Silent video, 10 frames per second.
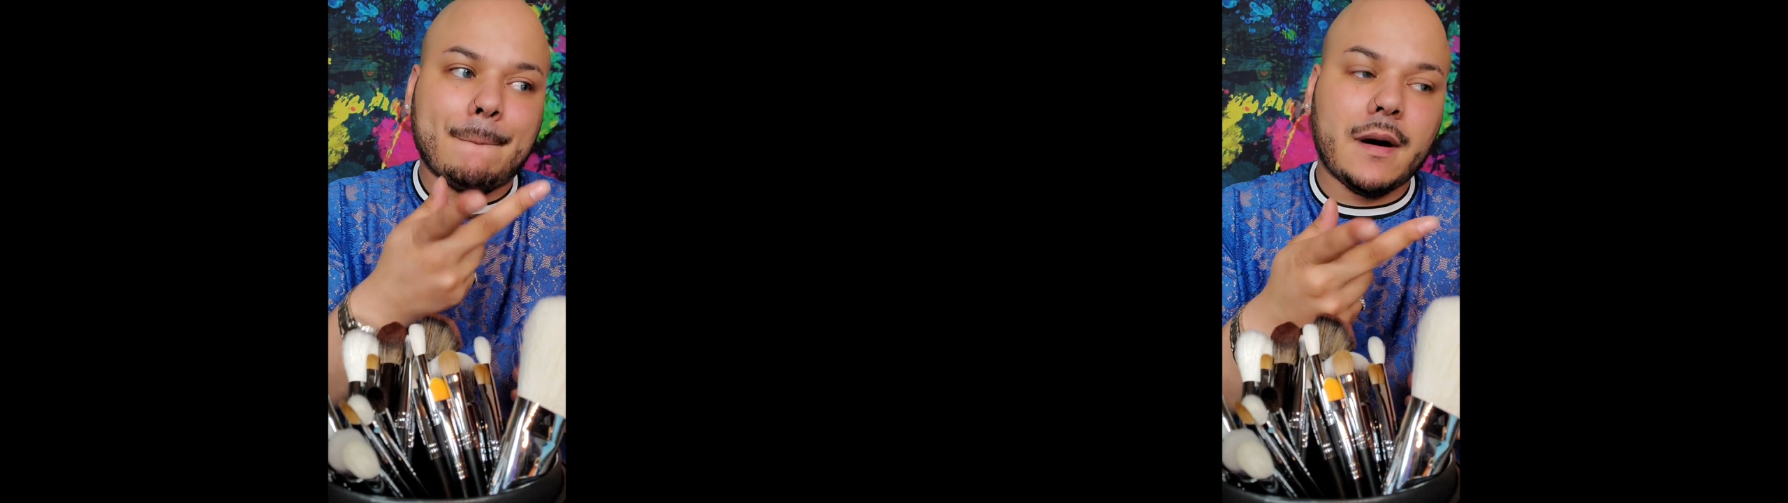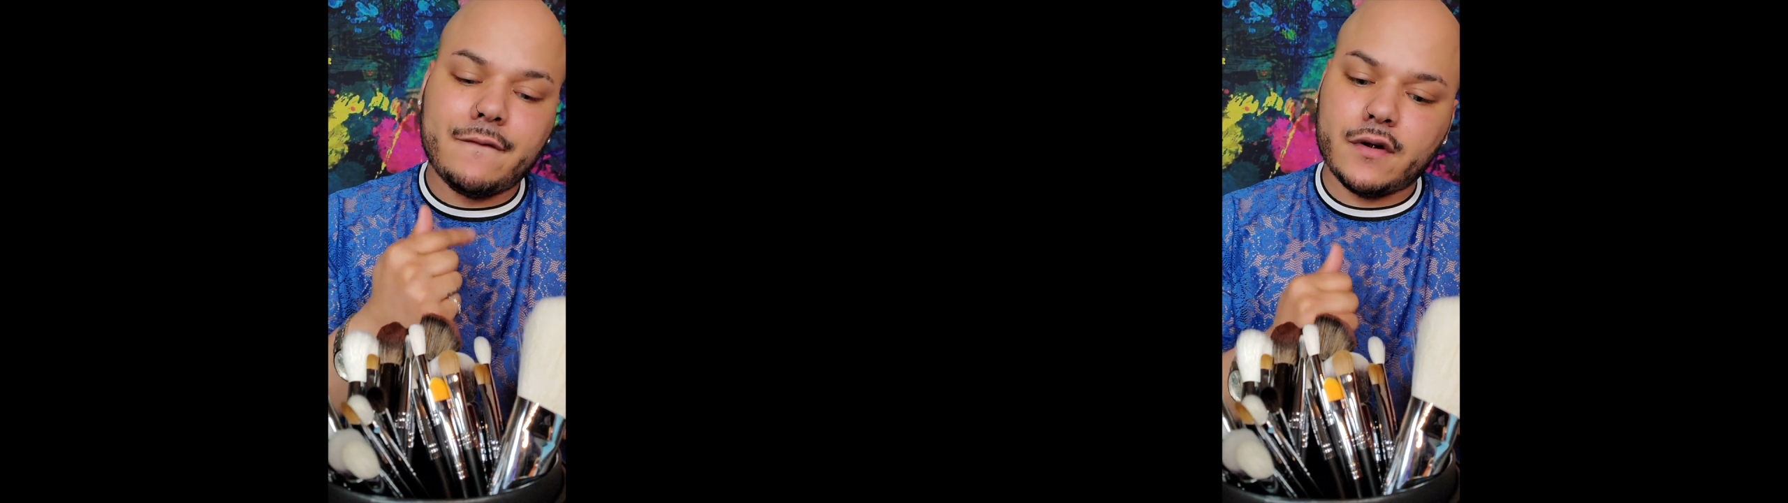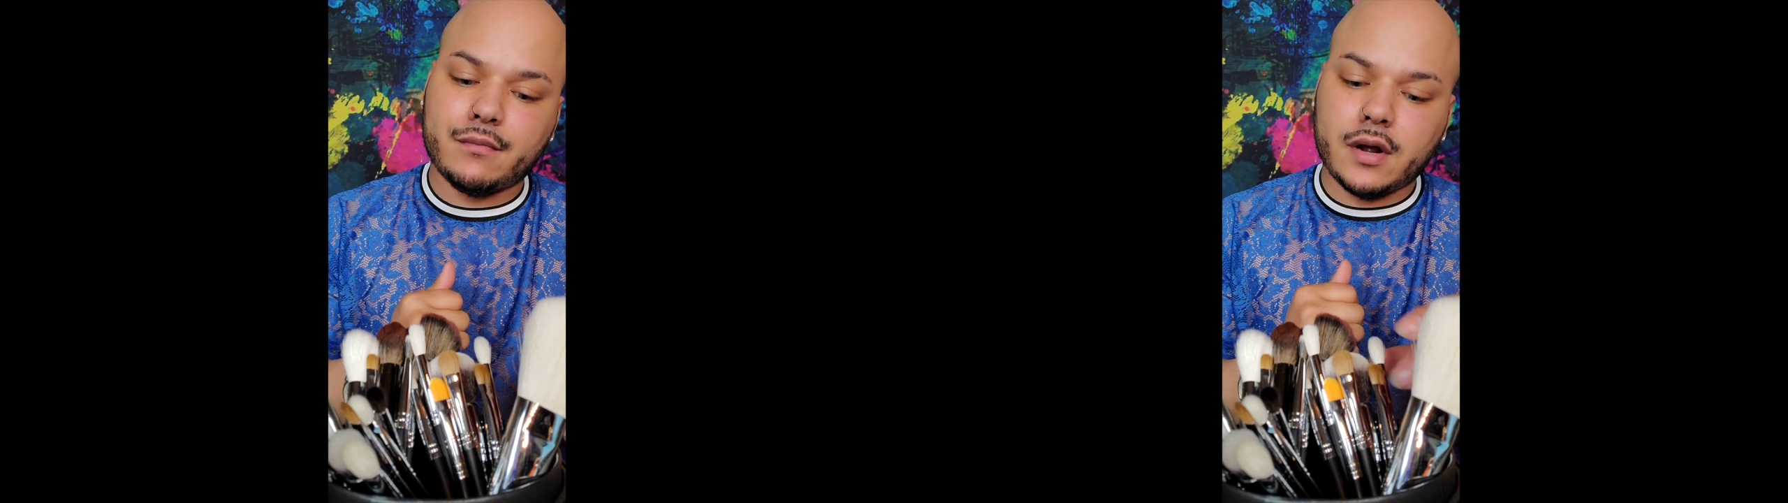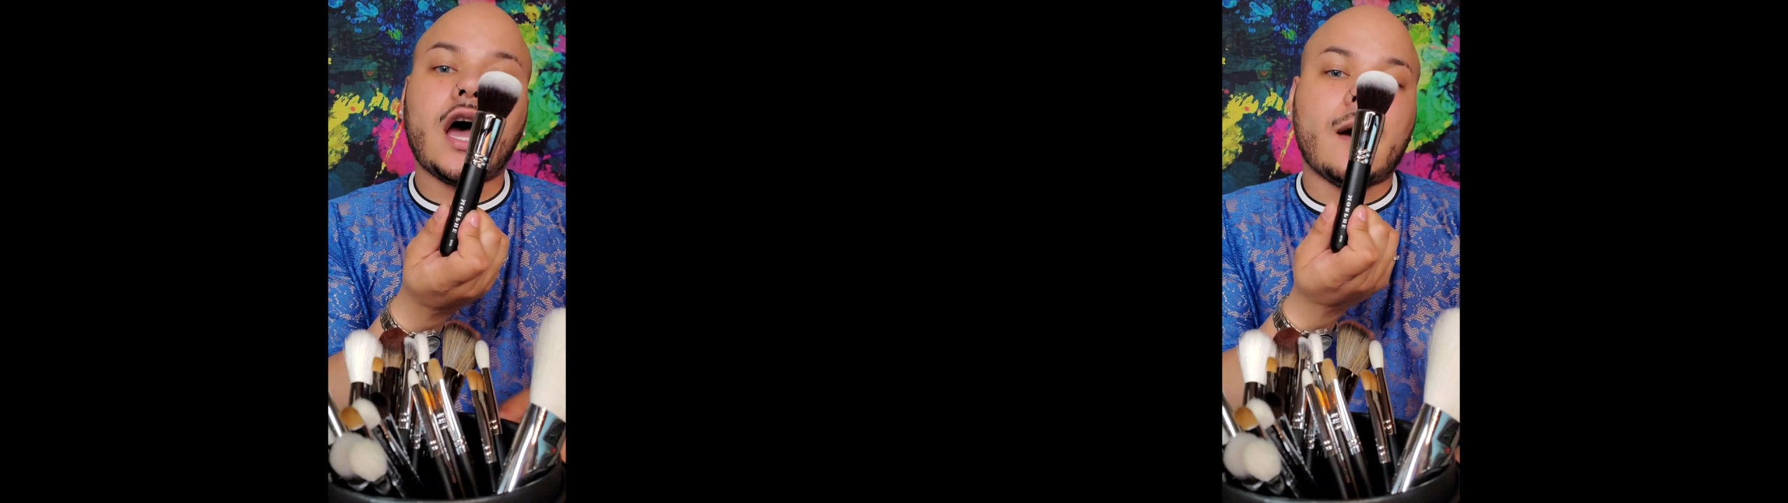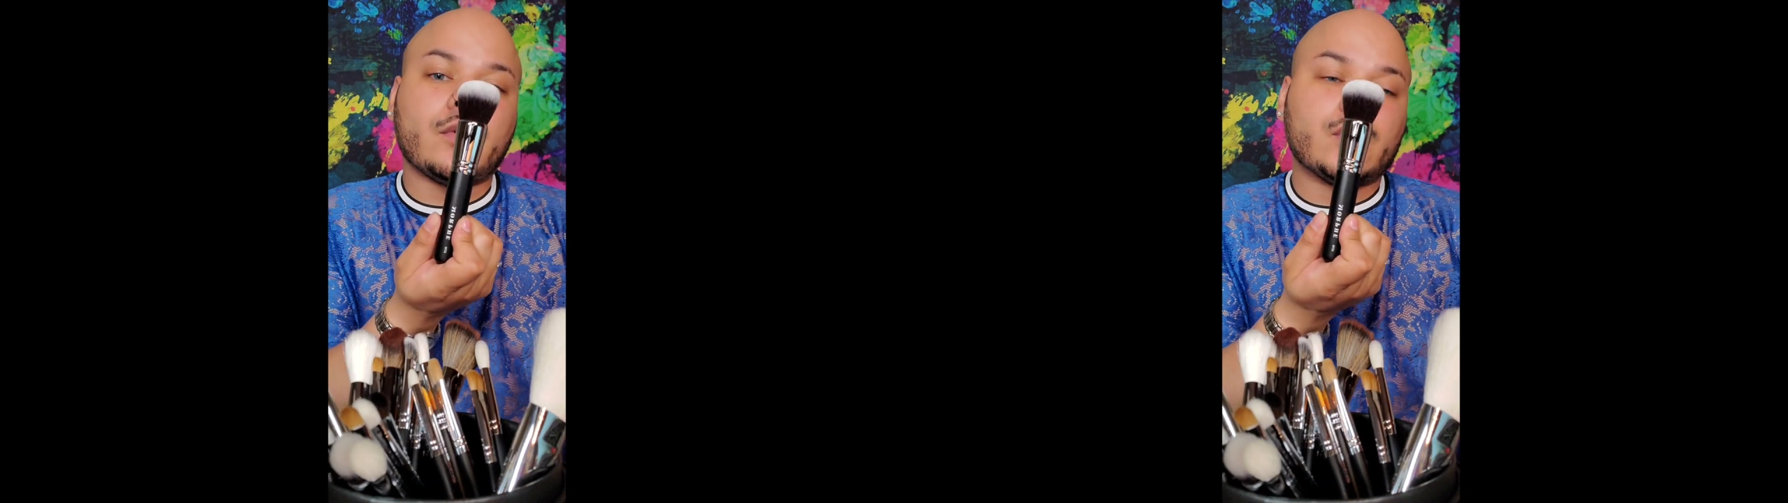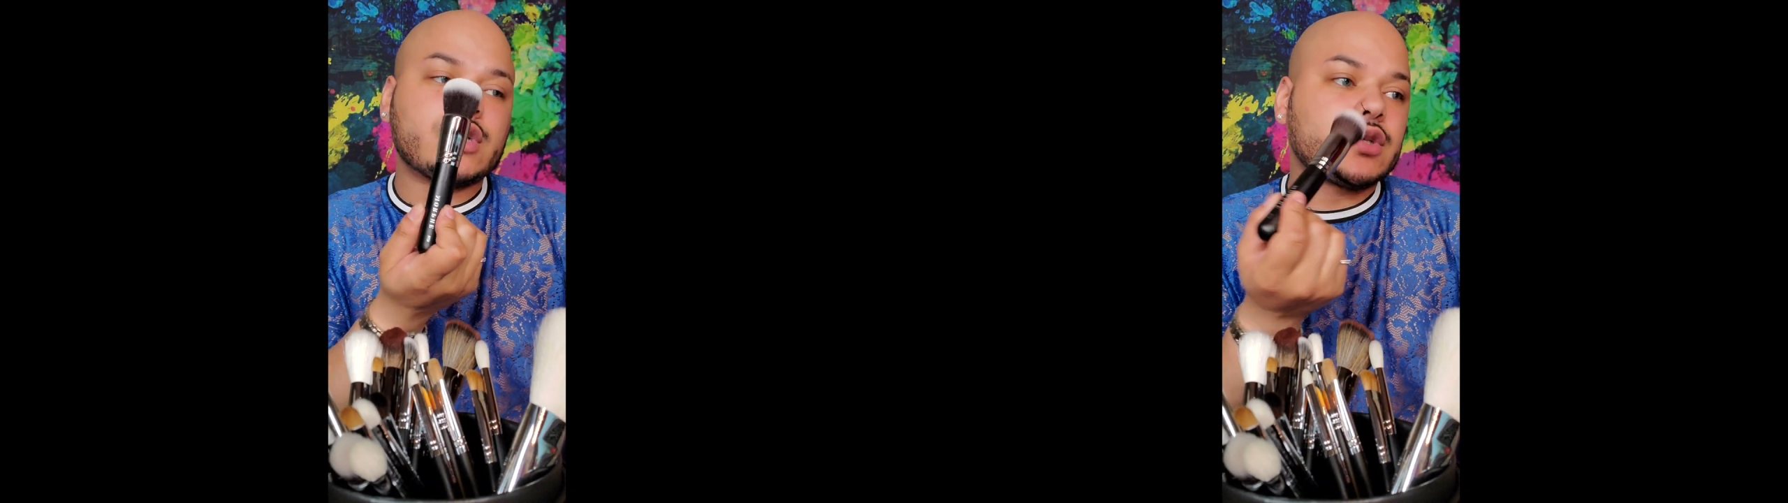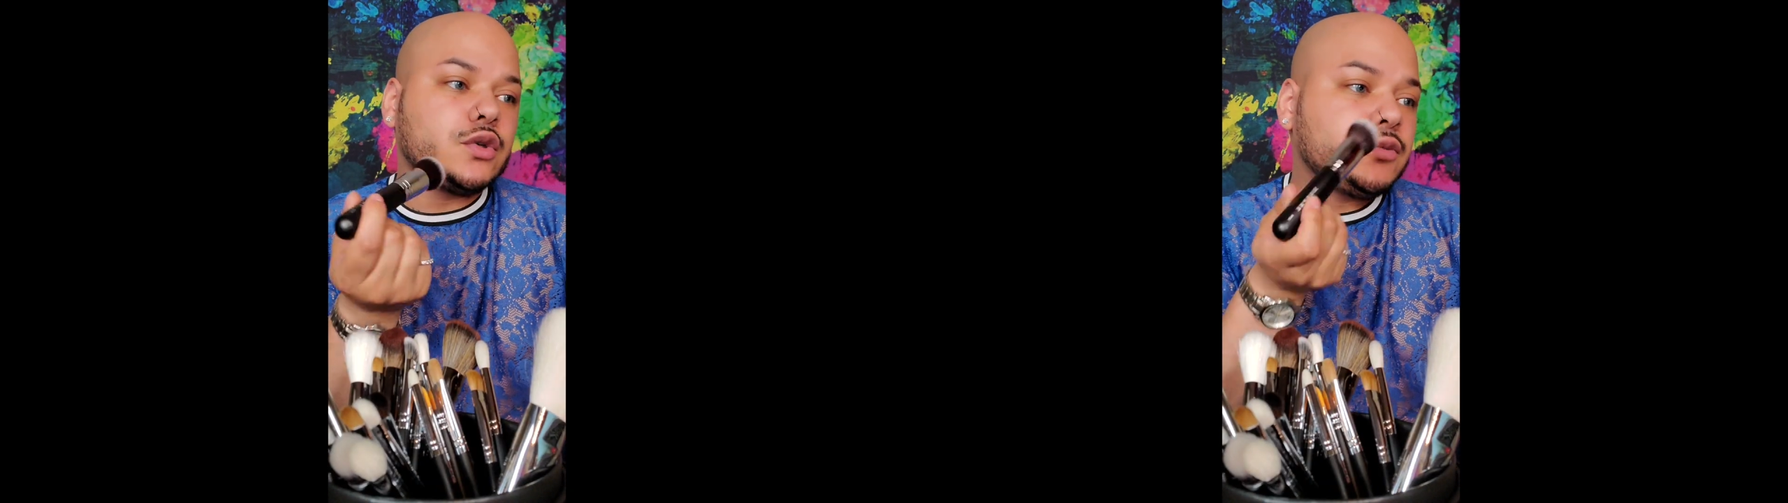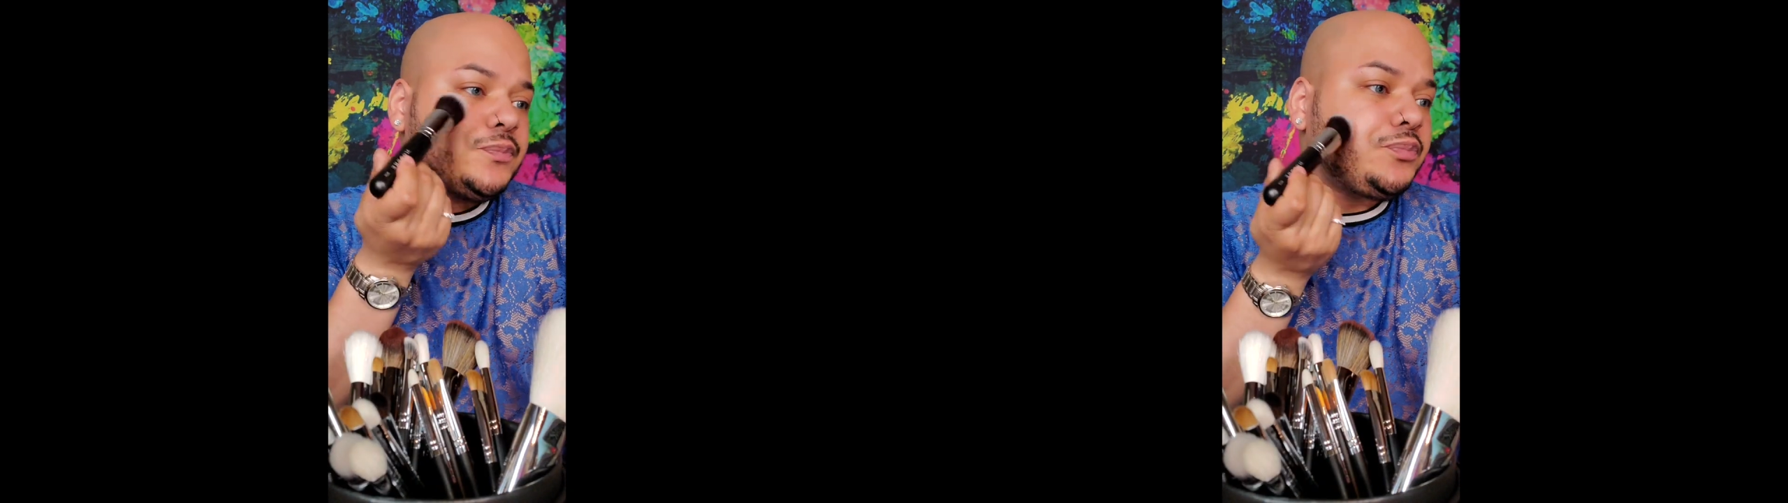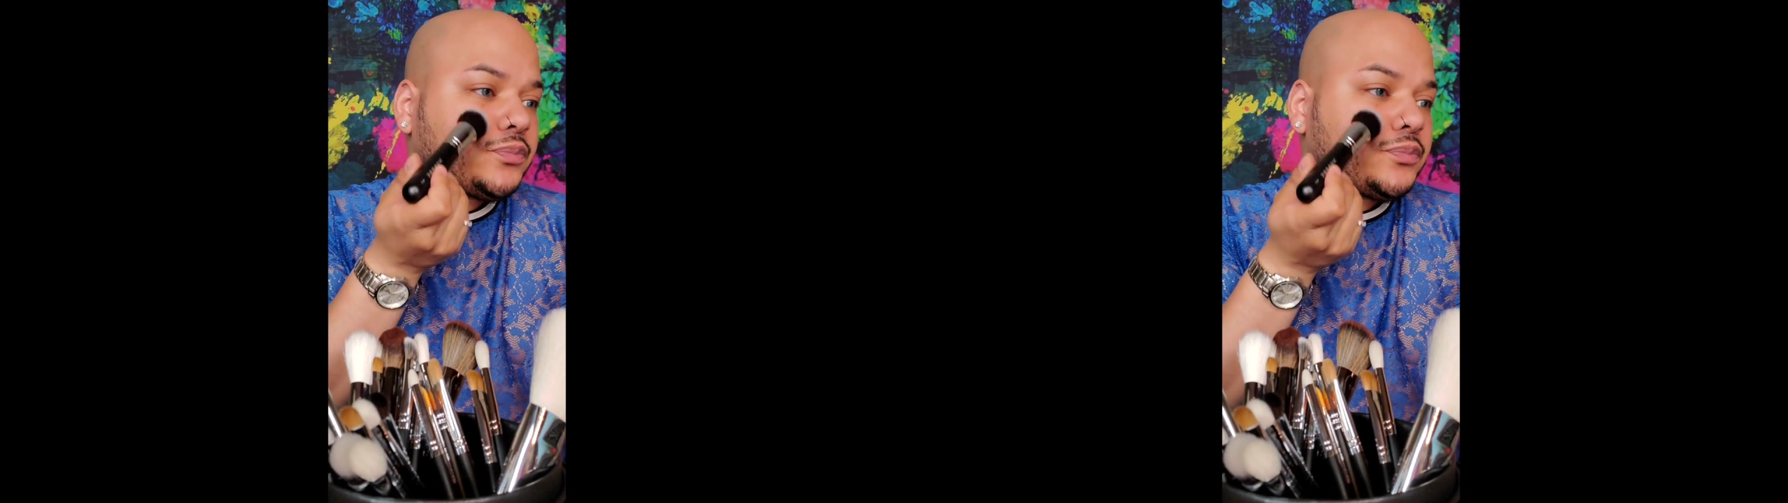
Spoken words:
Buffer Brush. I'm going to assume